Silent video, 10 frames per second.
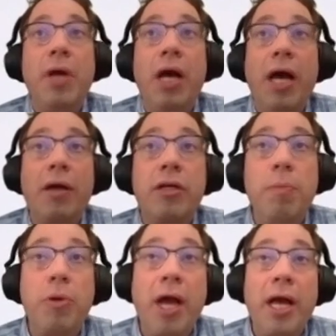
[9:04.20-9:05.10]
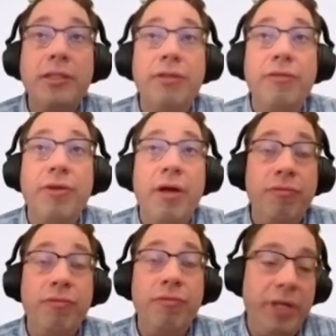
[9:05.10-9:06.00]
comprised of
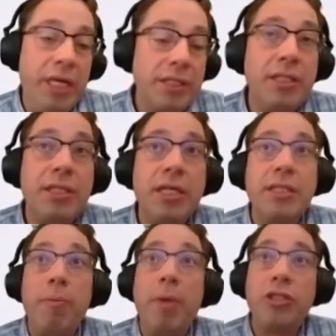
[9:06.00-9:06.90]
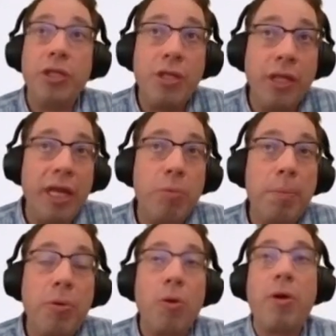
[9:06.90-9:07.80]
ESDC, as I mentioned, the labor
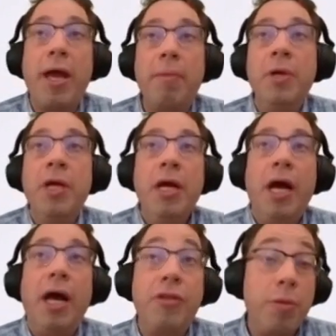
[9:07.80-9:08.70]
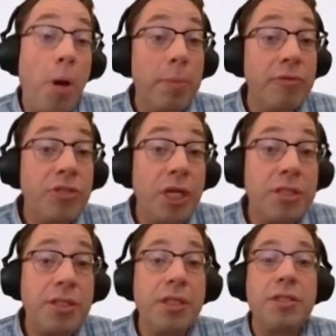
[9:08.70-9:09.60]
program, the Department of Justice,
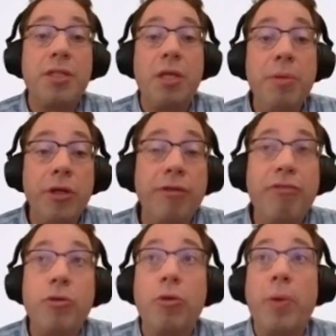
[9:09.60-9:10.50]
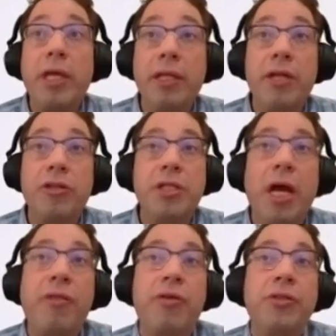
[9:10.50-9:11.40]
the community of federal regulators, and
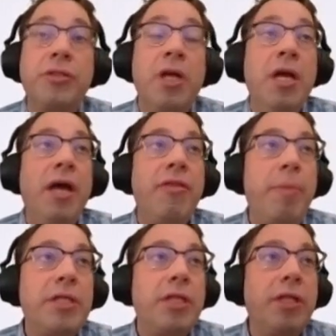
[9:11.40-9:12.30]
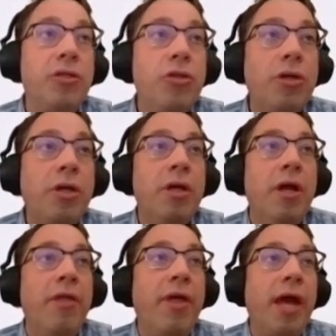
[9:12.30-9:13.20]
others. They basically took
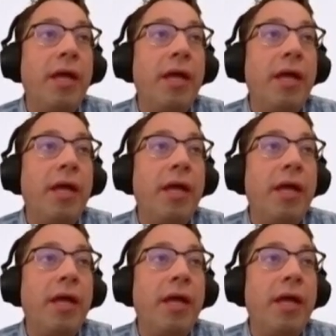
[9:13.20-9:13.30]
that